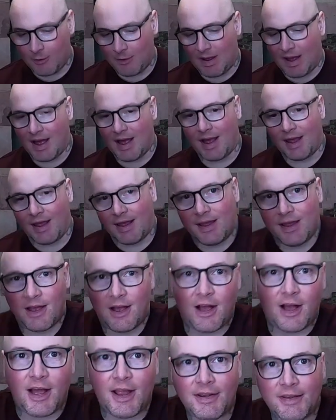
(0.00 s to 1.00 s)
are
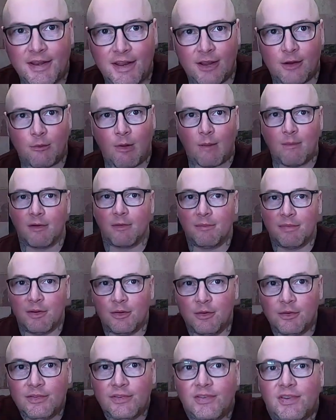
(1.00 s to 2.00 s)
my hunting rubber
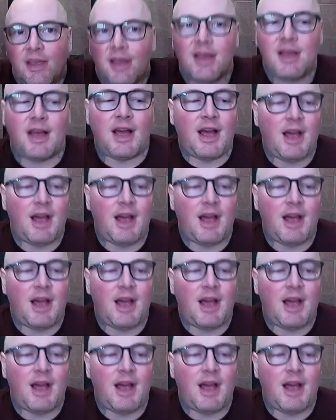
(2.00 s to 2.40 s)
boots.